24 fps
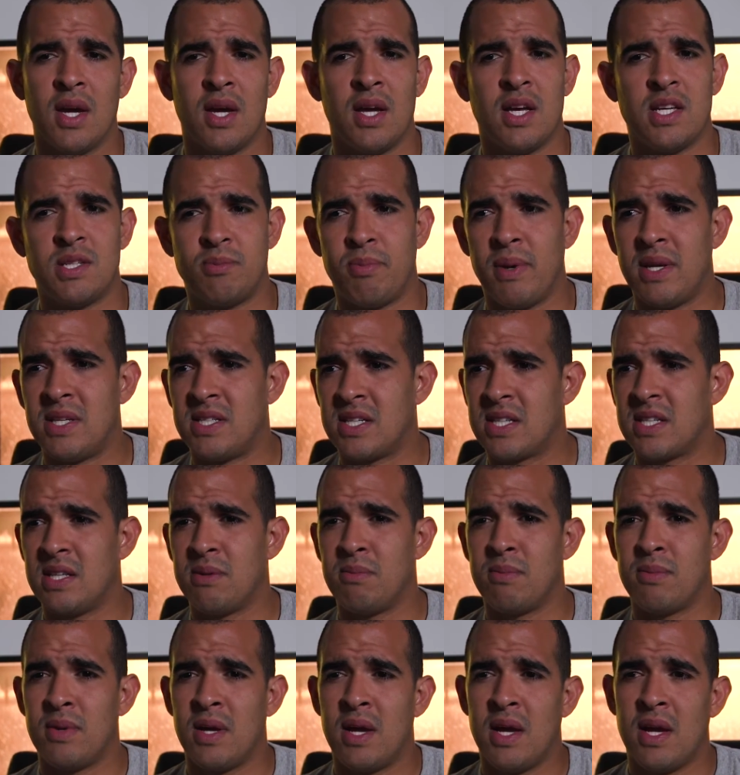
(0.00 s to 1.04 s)
is
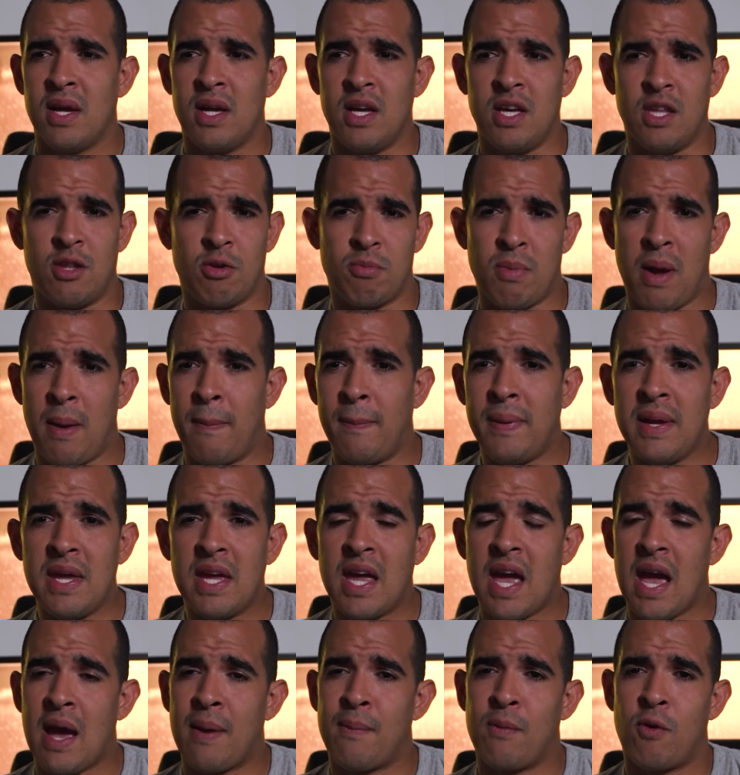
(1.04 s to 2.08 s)
basically either my B
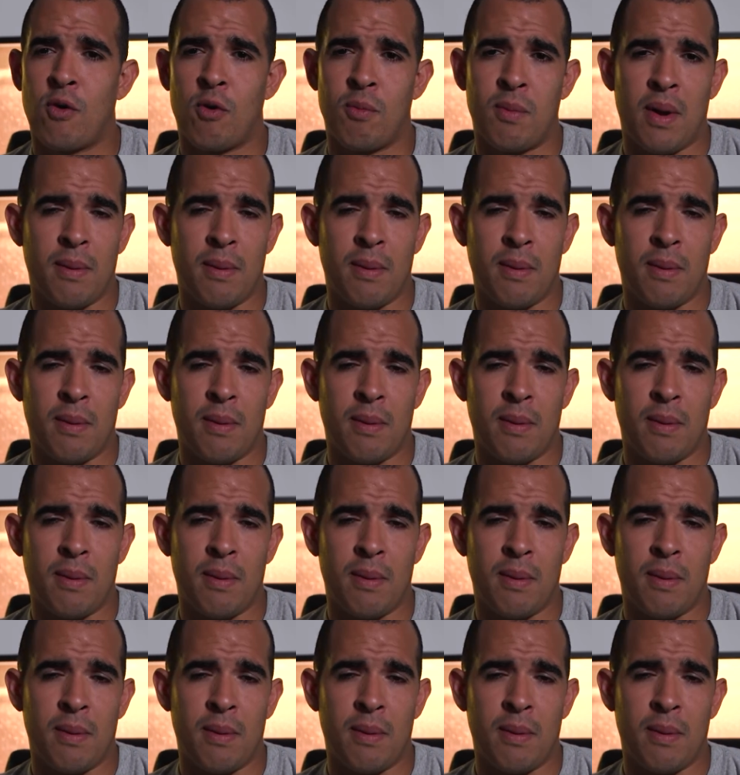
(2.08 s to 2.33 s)
camera or